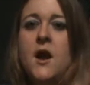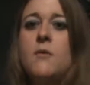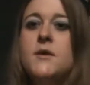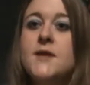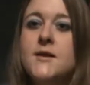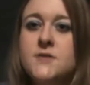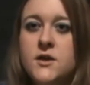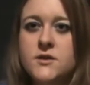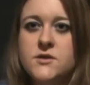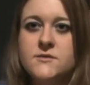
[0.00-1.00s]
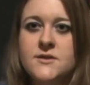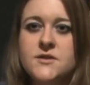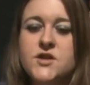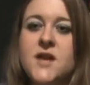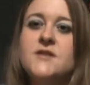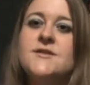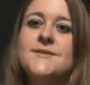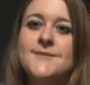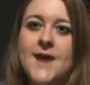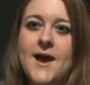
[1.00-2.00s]
and what that's going to do is change
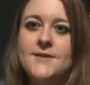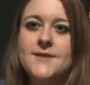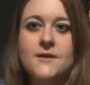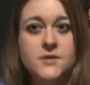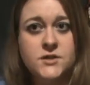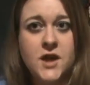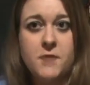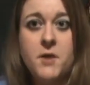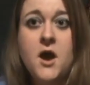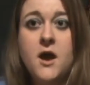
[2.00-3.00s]
the size and the shape